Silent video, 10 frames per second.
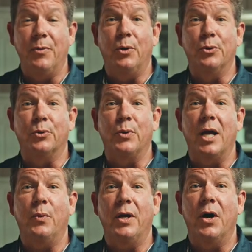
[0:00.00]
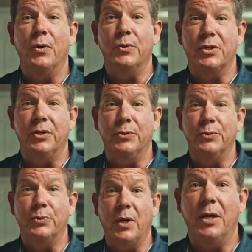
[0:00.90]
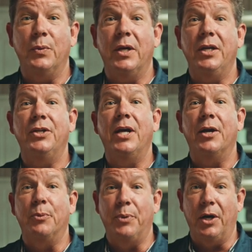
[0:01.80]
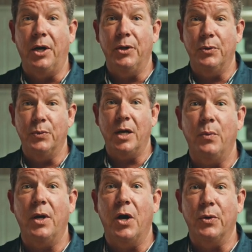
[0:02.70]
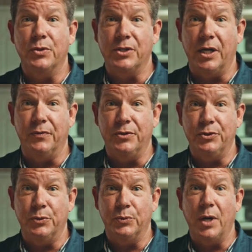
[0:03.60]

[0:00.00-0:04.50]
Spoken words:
I'm the owner of Riteway Auto Sales, Riteway Title Pond, Riteway Auto Salvage,